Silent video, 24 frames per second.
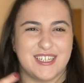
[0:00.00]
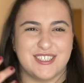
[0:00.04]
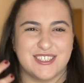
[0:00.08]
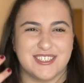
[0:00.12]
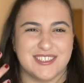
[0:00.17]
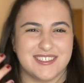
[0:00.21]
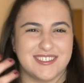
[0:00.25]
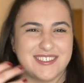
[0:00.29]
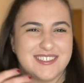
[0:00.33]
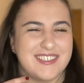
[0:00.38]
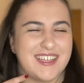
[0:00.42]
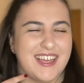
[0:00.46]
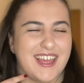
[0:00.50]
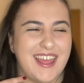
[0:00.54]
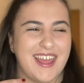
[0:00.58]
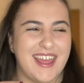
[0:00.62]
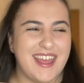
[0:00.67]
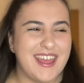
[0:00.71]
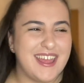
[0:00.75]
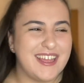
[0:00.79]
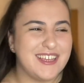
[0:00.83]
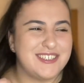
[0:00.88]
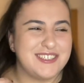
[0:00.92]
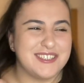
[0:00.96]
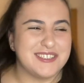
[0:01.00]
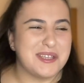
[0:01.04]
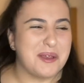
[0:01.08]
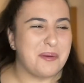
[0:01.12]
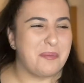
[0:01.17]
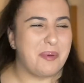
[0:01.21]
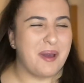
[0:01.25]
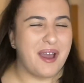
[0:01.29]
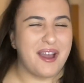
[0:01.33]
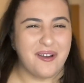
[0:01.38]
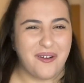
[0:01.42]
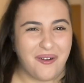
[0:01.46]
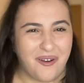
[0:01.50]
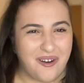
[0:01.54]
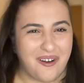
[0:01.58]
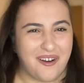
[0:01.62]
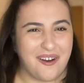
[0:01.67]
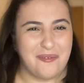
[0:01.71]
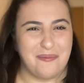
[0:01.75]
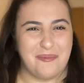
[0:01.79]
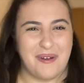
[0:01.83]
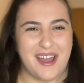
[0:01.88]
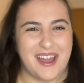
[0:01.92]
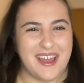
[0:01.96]
Just, it's just a
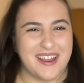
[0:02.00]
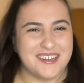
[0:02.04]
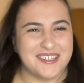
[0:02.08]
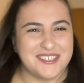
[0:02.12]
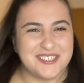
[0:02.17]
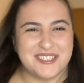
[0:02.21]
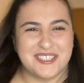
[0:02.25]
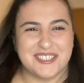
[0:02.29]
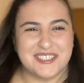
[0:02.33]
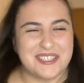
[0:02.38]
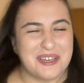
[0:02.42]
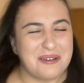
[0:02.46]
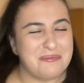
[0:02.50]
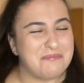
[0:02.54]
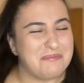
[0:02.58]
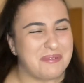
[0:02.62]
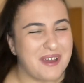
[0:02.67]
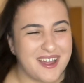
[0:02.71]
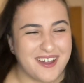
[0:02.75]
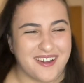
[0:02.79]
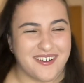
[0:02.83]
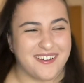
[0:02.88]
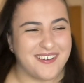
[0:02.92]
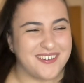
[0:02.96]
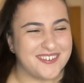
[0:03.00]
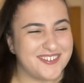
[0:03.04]
banger, man. It's just a banger.